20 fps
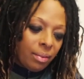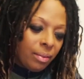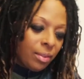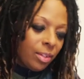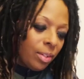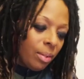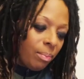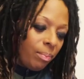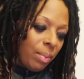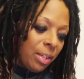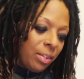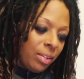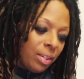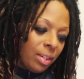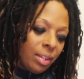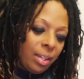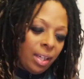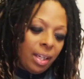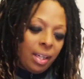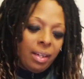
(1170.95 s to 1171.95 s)
so
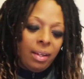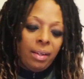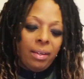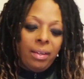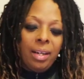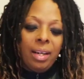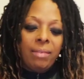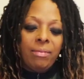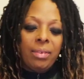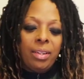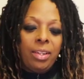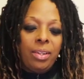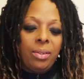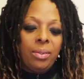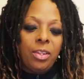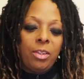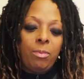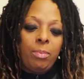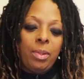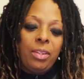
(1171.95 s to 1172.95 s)
basically you have a
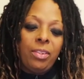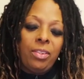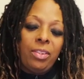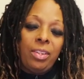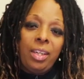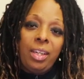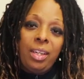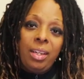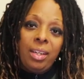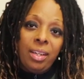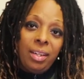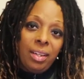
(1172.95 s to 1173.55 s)
USB-C